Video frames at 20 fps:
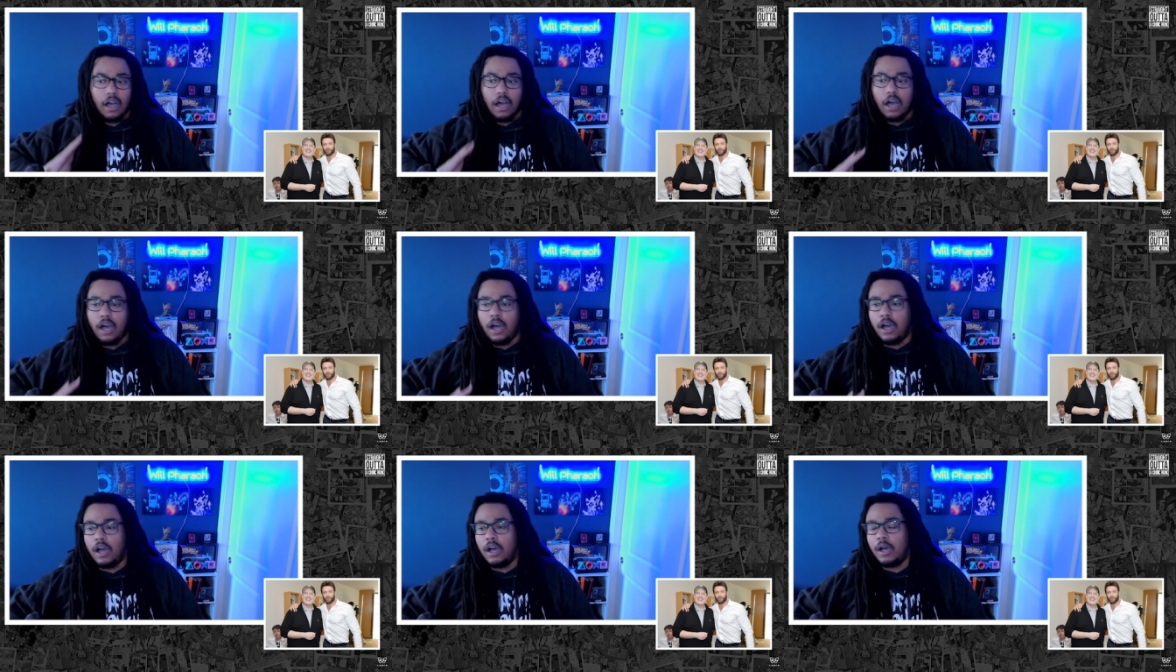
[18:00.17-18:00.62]

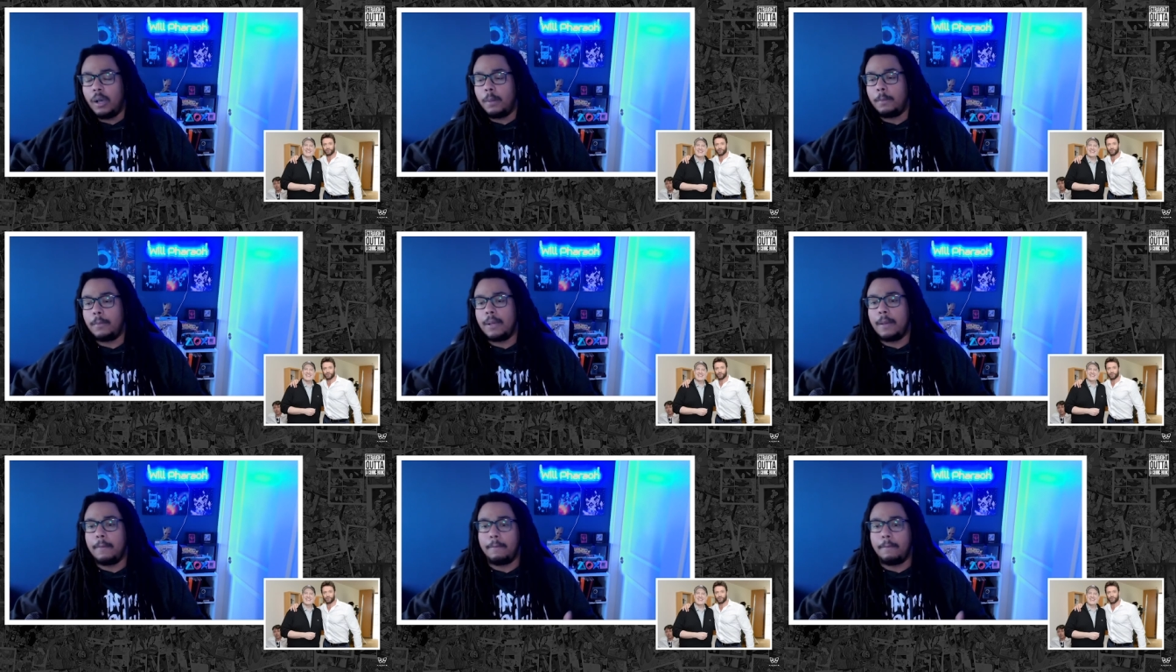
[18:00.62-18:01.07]

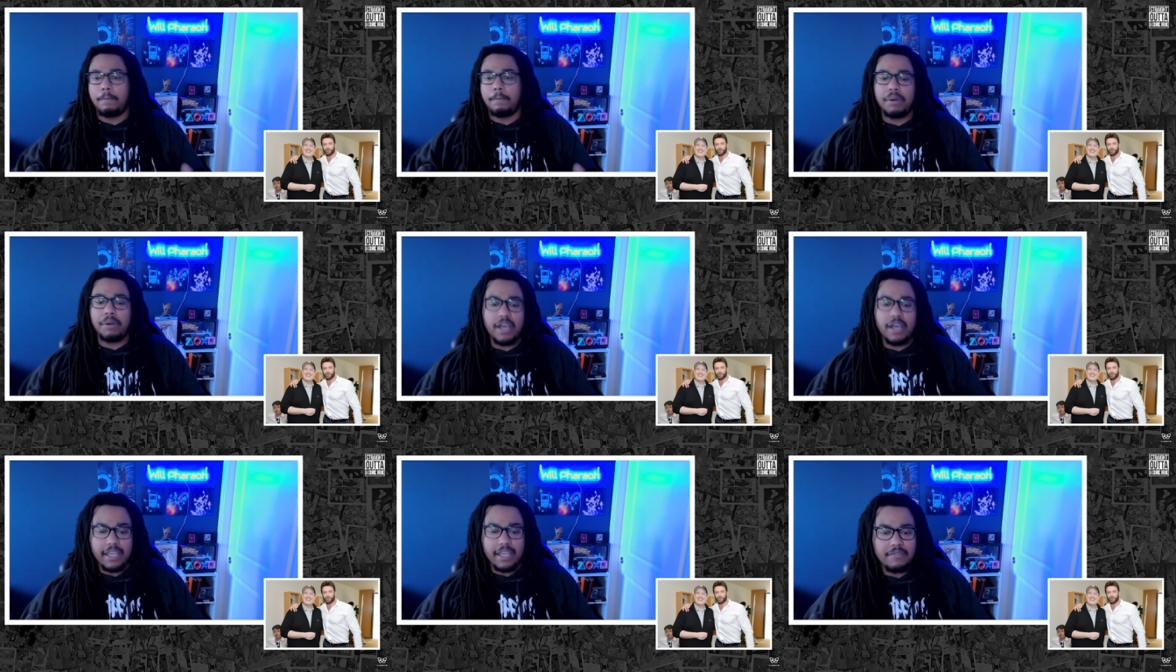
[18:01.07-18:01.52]

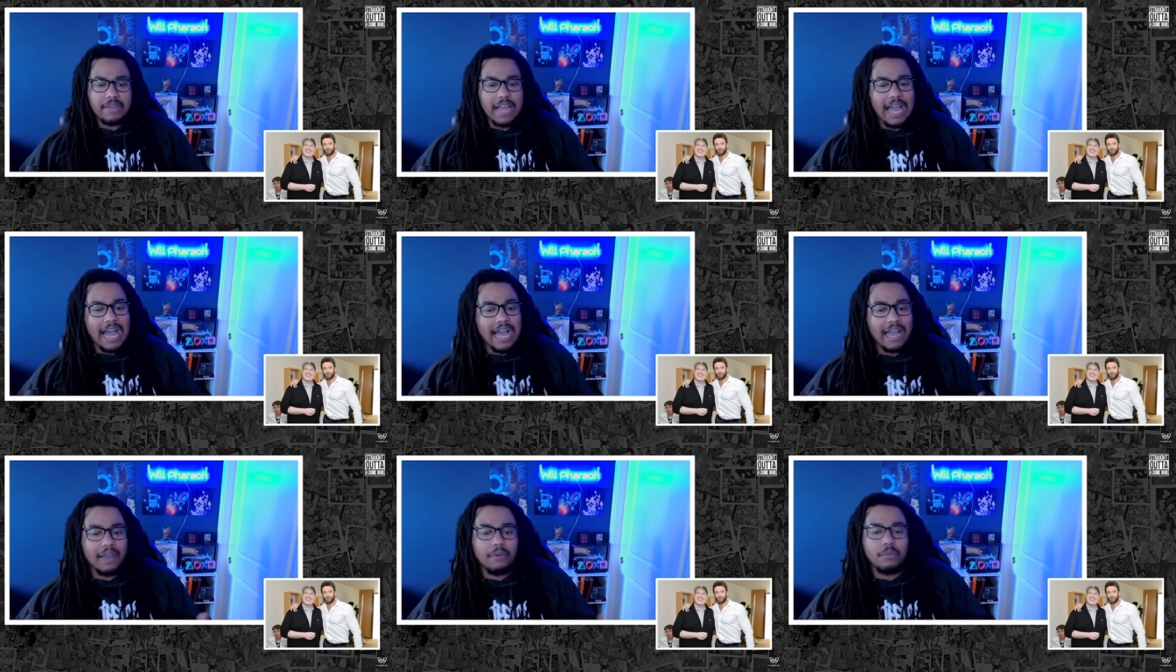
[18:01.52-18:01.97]
But
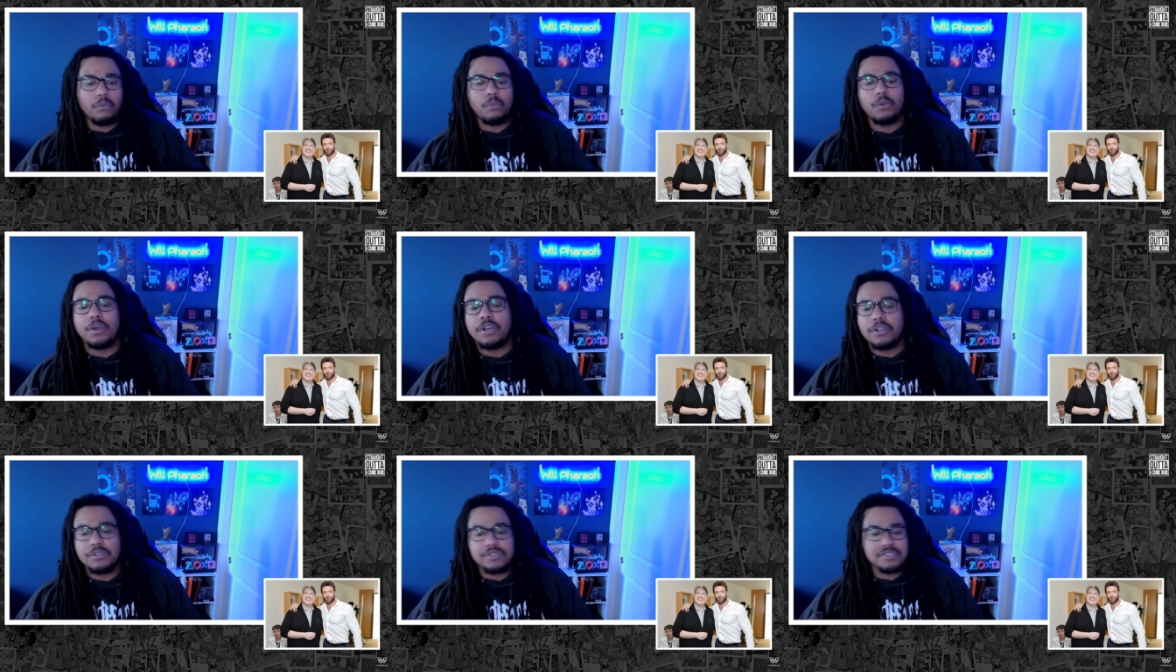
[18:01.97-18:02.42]
I
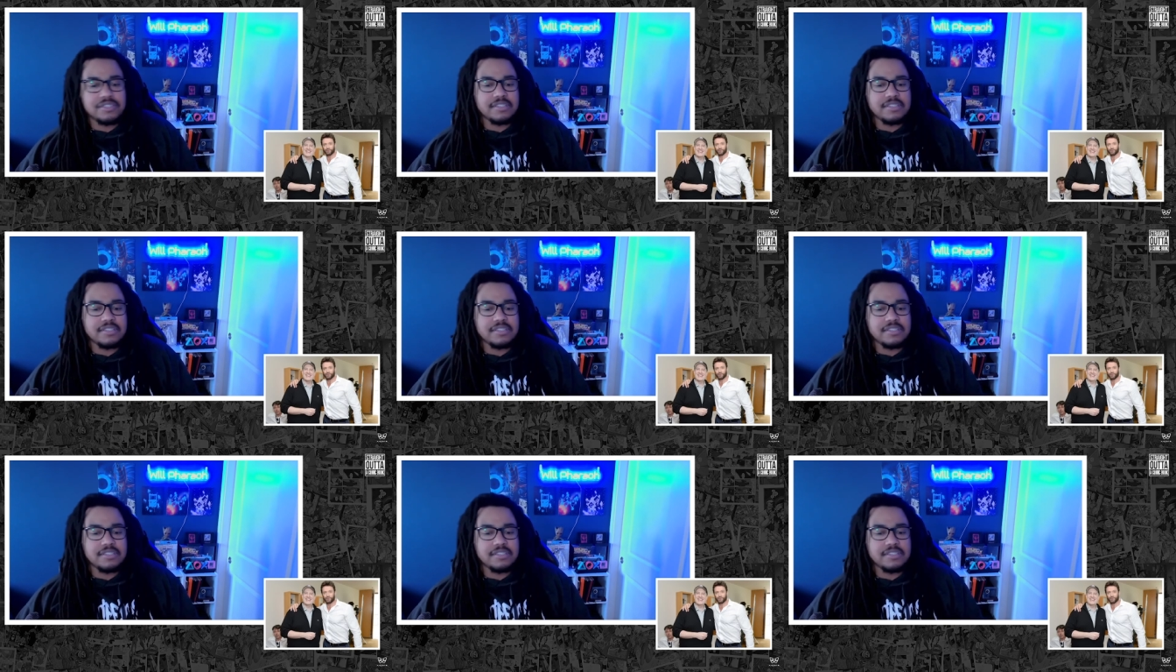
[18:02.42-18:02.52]
will